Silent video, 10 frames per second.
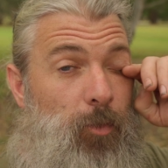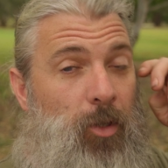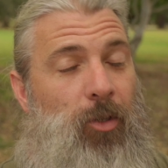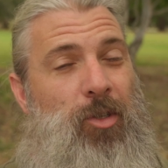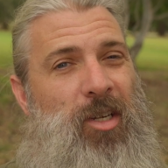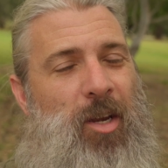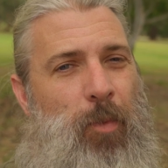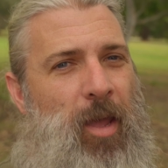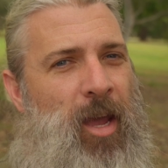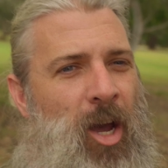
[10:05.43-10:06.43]
Weren't losing any
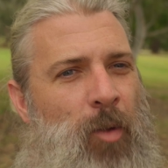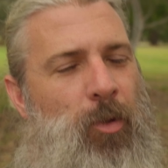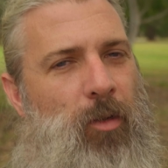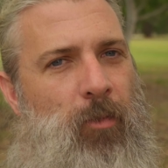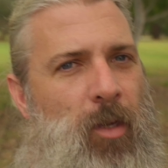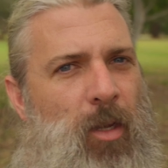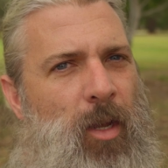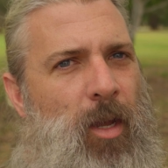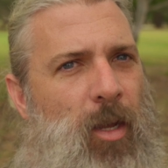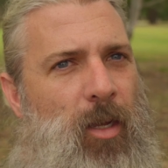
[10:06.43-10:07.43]
power, but
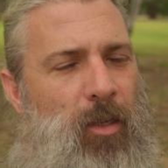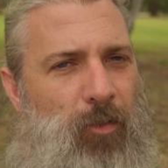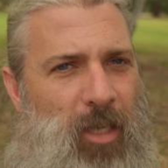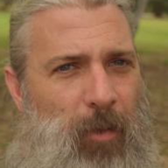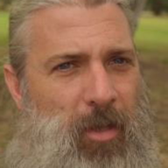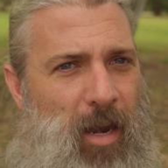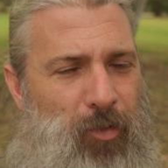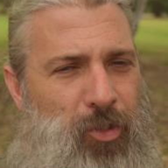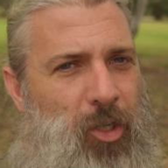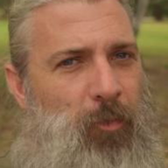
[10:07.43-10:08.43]
if you kept it out of a
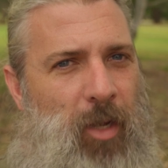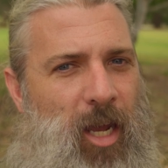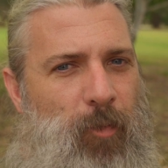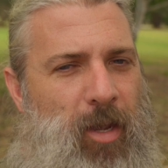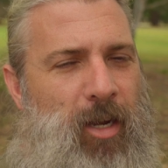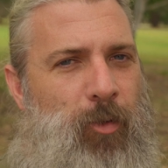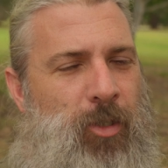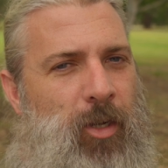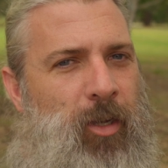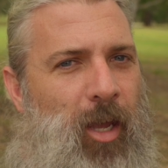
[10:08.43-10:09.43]
certain power band, it was
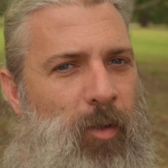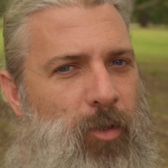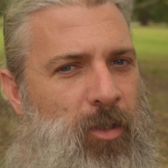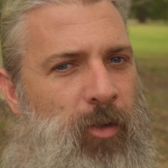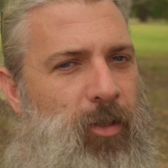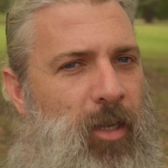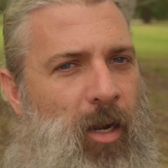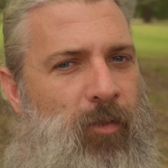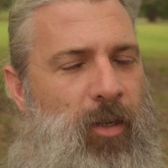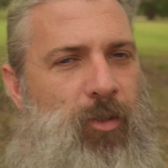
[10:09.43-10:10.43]
okay, but towing the
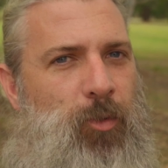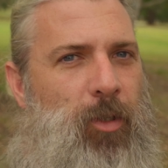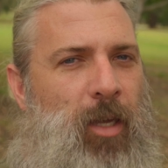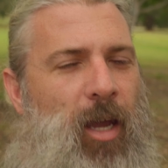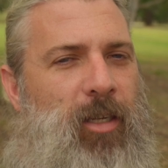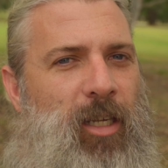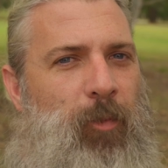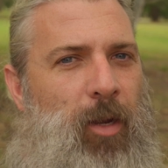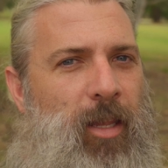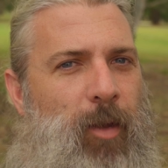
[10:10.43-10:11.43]
caravan, it was really hard to
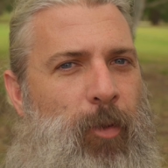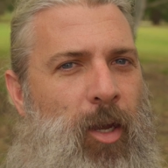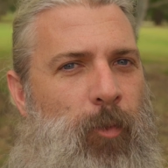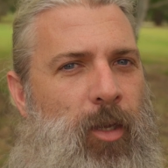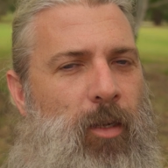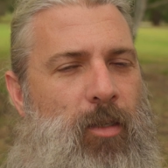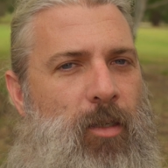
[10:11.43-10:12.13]
keep it out of that power band.